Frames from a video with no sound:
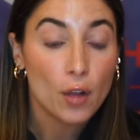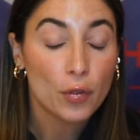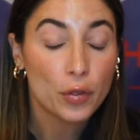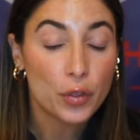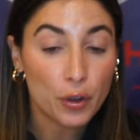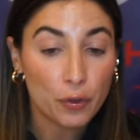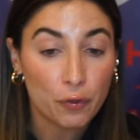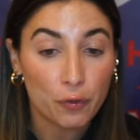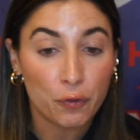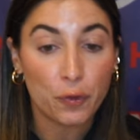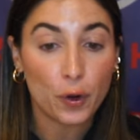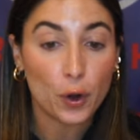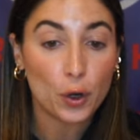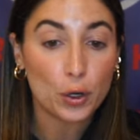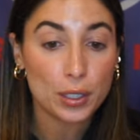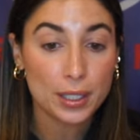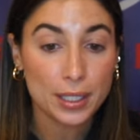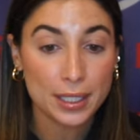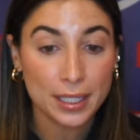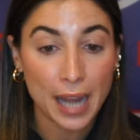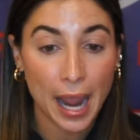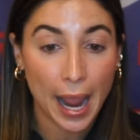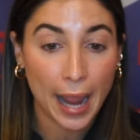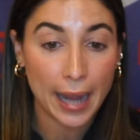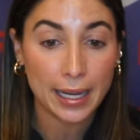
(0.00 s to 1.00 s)
The
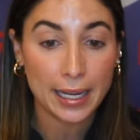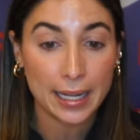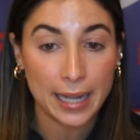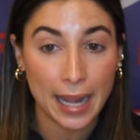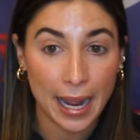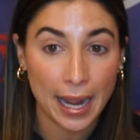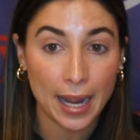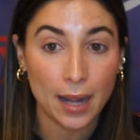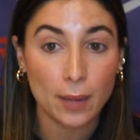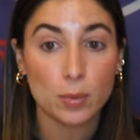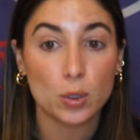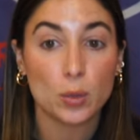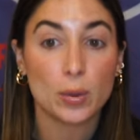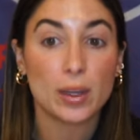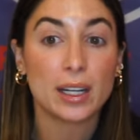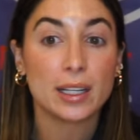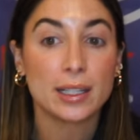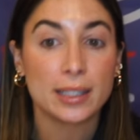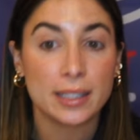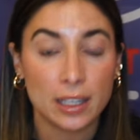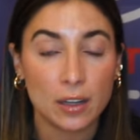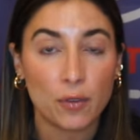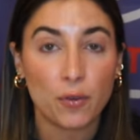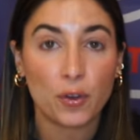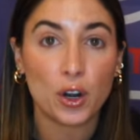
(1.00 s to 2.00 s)
first 10 games, we had a
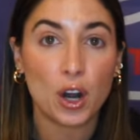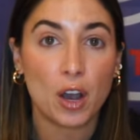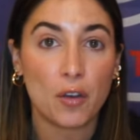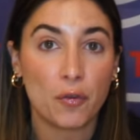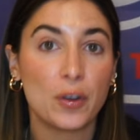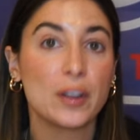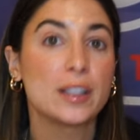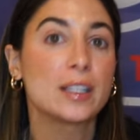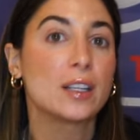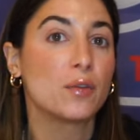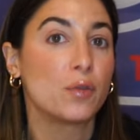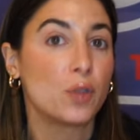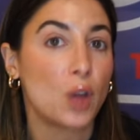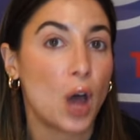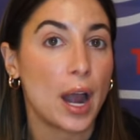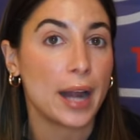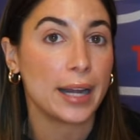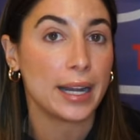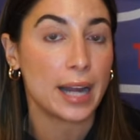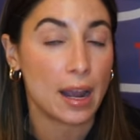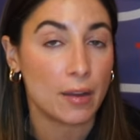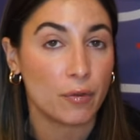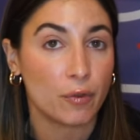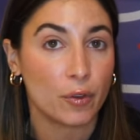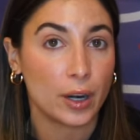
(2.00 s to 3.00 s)
different offensive
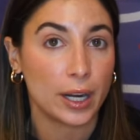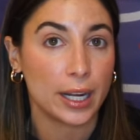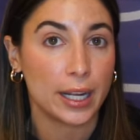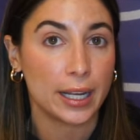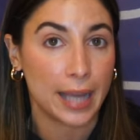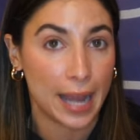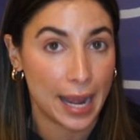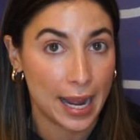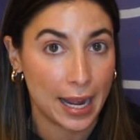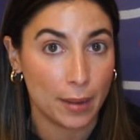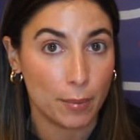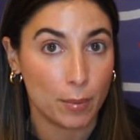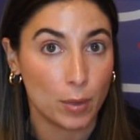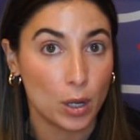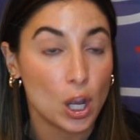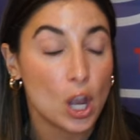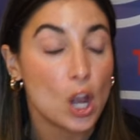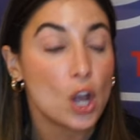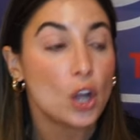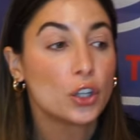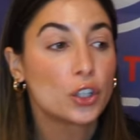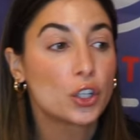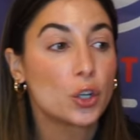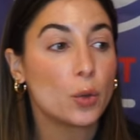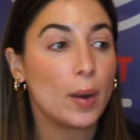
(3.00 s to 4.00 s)
line every game.
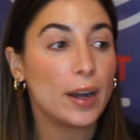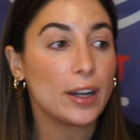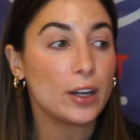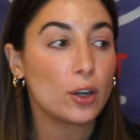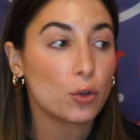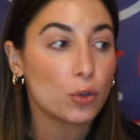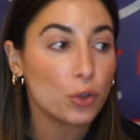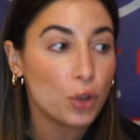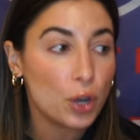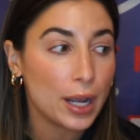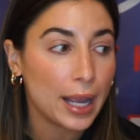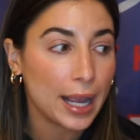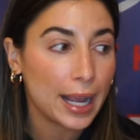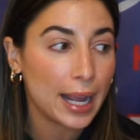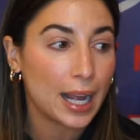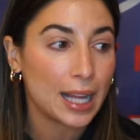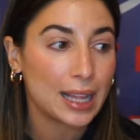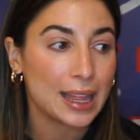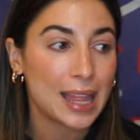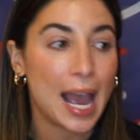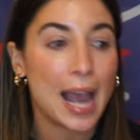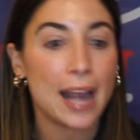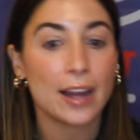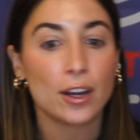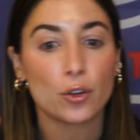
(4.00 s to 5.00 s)
So when you're looking
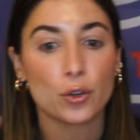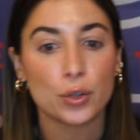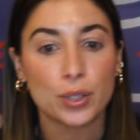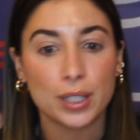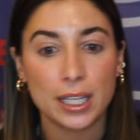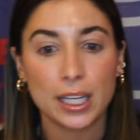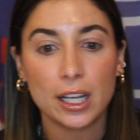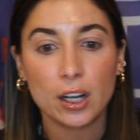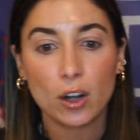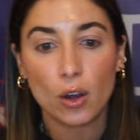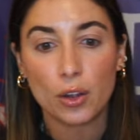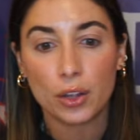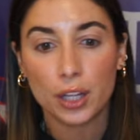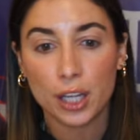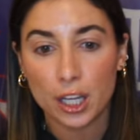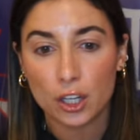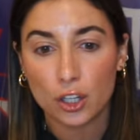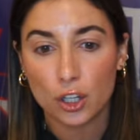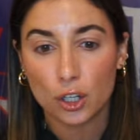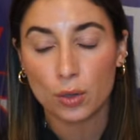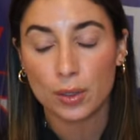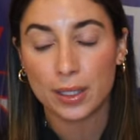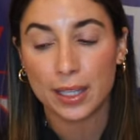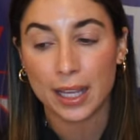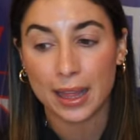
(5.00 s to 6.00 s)
at that and you're seeing all the
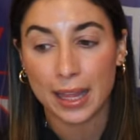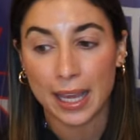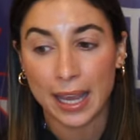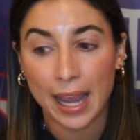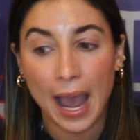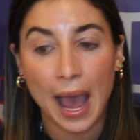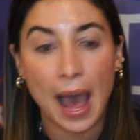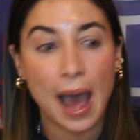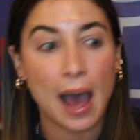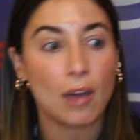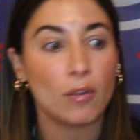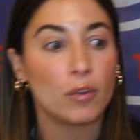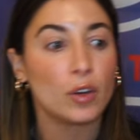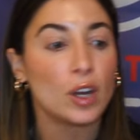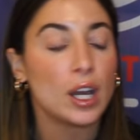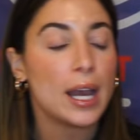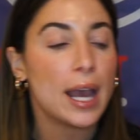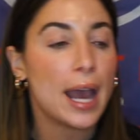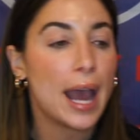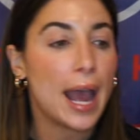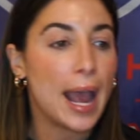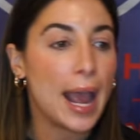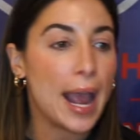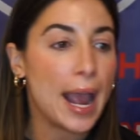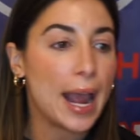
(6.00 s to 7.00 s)
issues that they have,
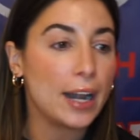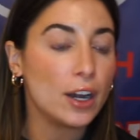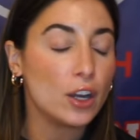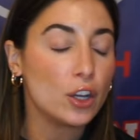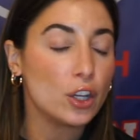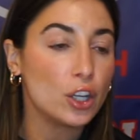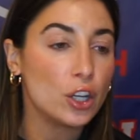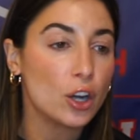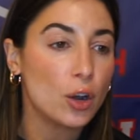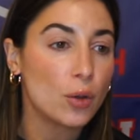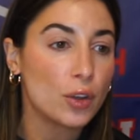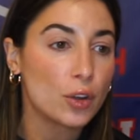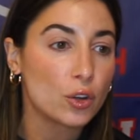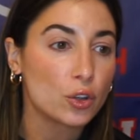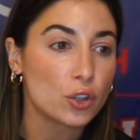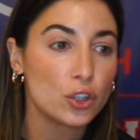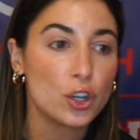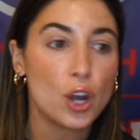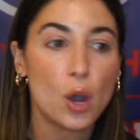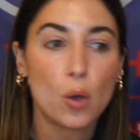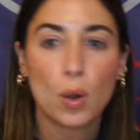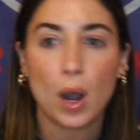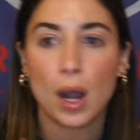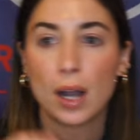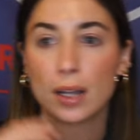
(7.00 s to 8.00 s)
and there's
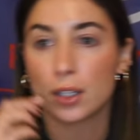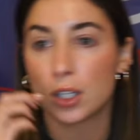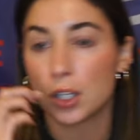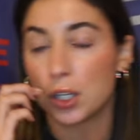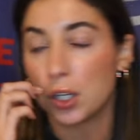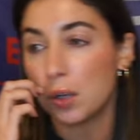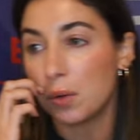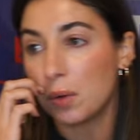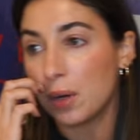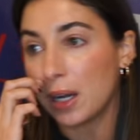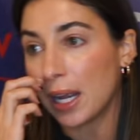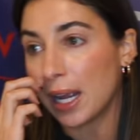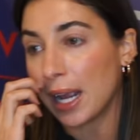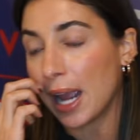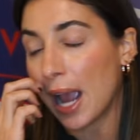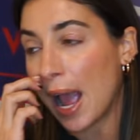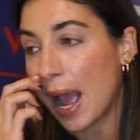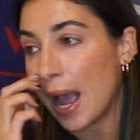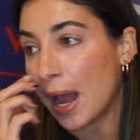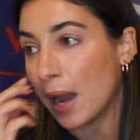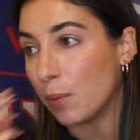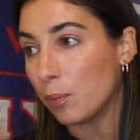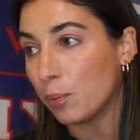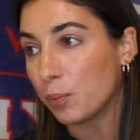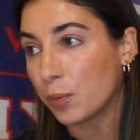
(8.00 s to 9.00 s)
no continuity
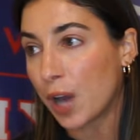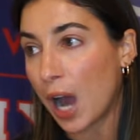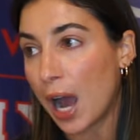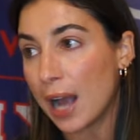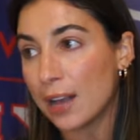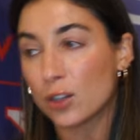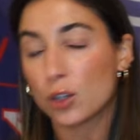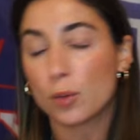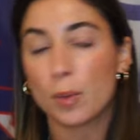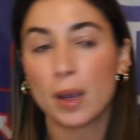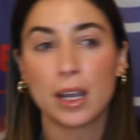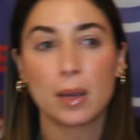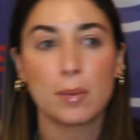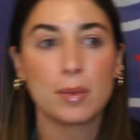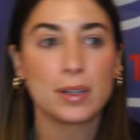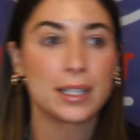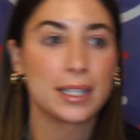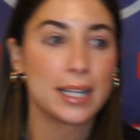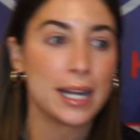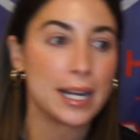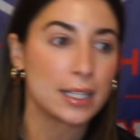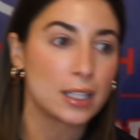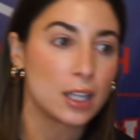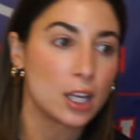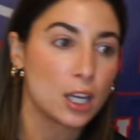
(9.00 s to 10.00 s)
and guys are making
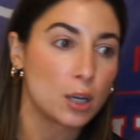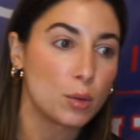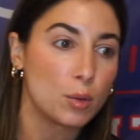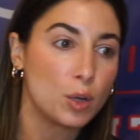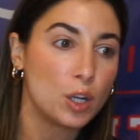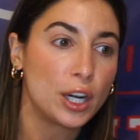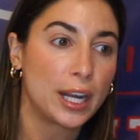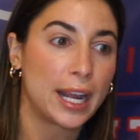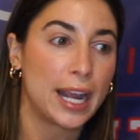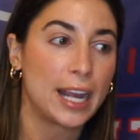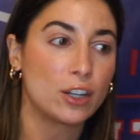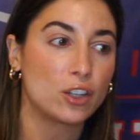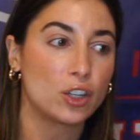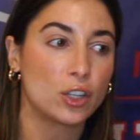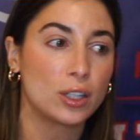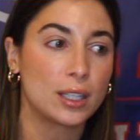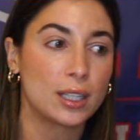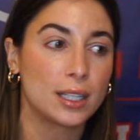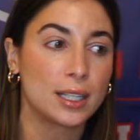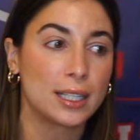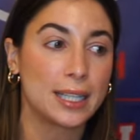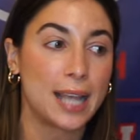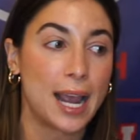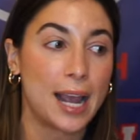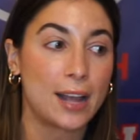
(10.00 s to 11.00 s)
mistakes and the communication's a
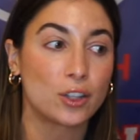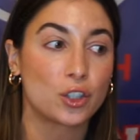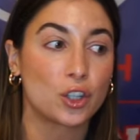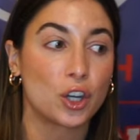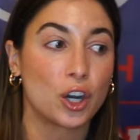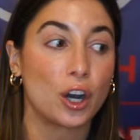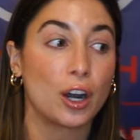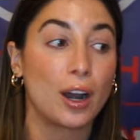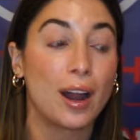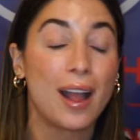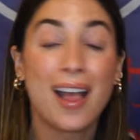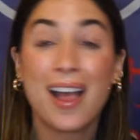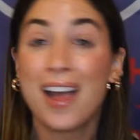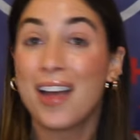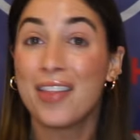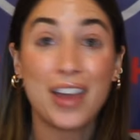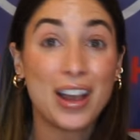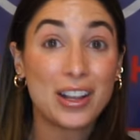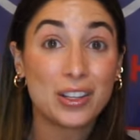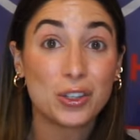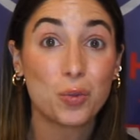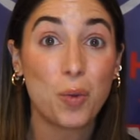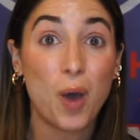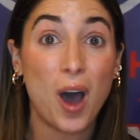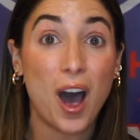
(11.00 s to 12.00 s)
disaster,
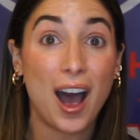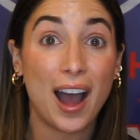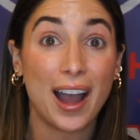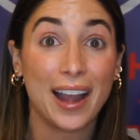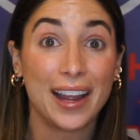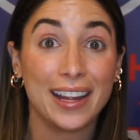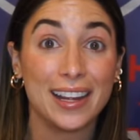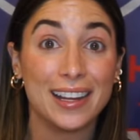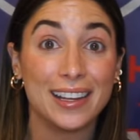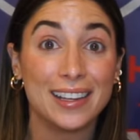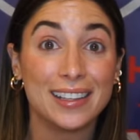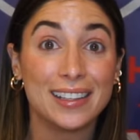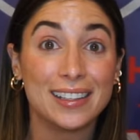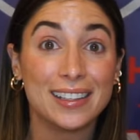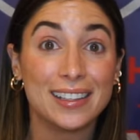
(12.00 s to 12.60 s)
that's why.